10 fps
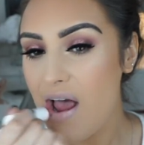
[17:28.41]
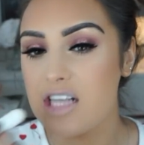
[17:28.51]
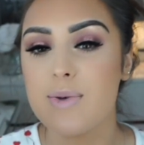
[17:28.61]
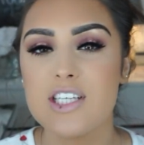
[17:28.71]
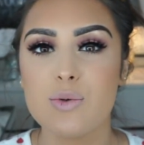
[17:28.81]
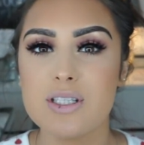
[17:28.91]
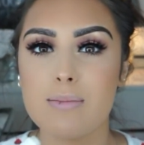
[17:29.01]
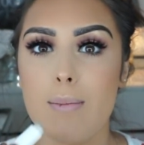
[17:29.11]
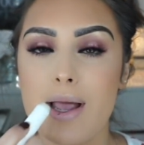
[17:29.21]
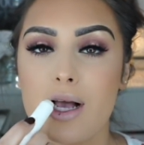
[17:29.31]
especially when it's in
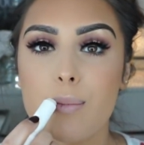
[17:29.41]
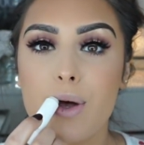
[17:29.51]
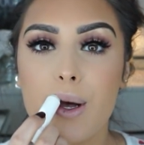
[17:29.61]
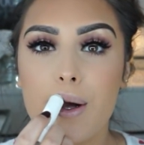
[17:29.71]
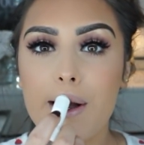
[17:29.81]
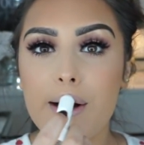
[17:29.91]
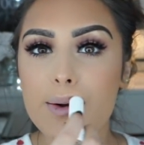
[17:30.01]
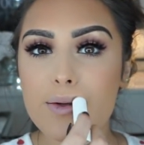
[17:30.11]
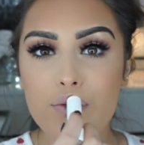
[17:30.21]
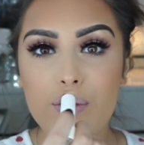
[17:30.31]
my makeup bag. And I
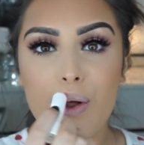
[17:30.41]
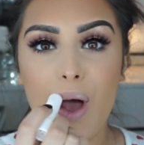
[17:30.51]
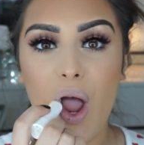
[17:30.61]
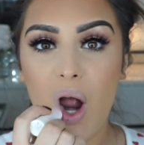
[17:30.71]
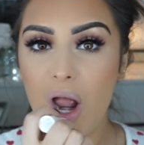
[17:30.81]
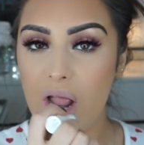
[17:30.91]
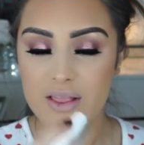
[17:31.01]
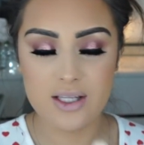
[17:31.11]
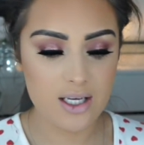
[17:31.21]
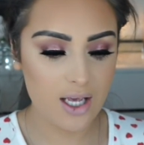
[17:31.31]
always feel like
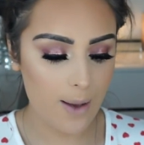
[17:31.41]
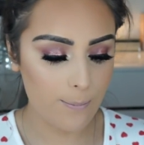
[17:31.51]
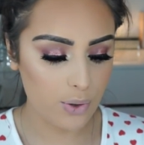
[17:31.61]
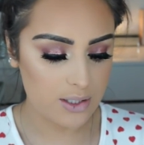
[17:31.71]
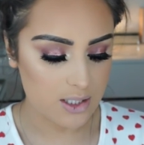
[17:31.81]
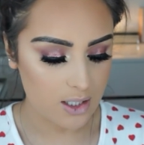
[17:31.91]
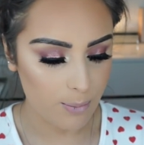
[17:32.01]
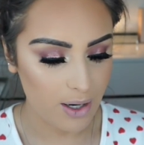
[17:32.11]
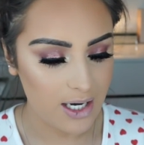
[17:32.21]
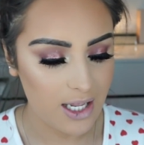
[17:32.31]
in the winter,
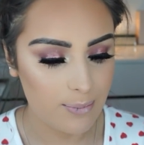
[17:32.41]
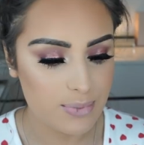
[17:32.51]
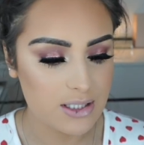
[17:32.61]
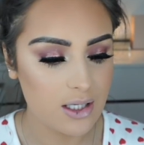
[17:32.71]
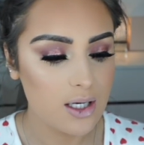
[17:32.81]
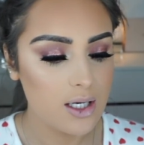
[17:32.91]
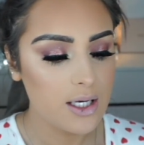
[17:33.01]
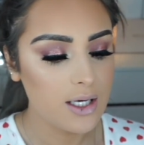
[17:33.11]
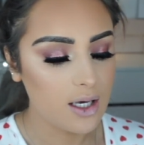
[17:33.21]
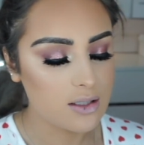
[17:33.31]
my lips
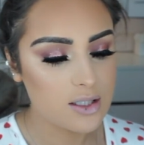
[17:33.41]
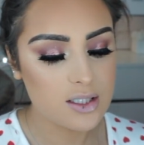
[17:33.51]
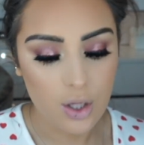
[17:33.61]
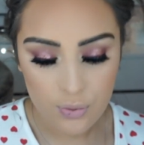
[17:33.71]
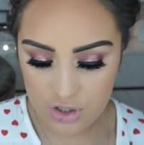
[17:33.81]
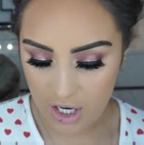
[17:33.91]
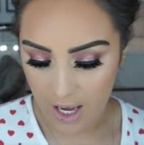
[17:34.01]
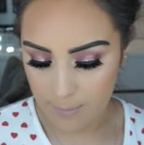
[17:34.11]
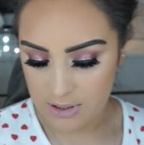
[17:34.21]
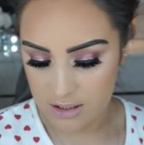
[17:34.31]
get so
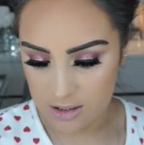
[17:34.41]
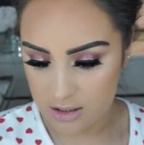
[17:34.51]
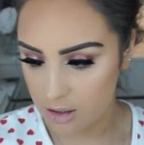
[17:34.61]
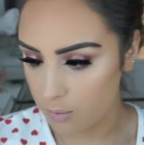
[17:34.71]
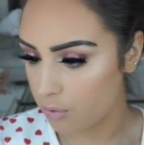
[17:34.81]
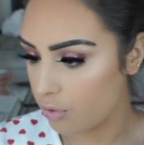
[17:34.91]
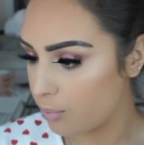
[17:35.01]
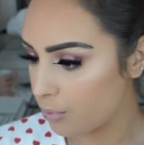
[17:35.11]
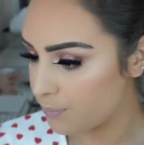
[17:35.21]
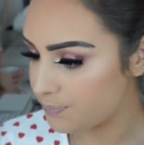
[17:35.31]
chapped and it's so
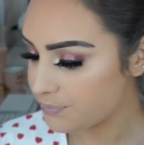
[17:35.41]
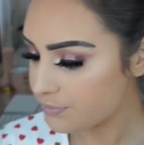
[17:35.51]
horrible.